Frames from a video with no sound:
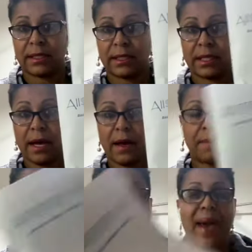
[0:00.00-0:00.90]
the
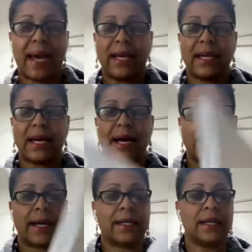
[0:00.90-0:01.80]
backing
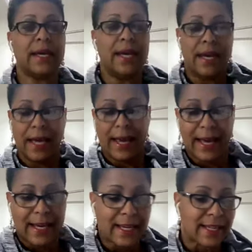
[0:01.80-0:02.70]
guide.
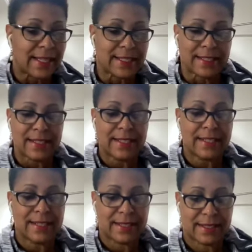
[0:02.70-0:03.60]
And
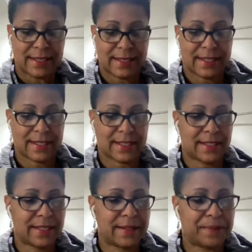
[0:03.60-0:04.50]
let's see.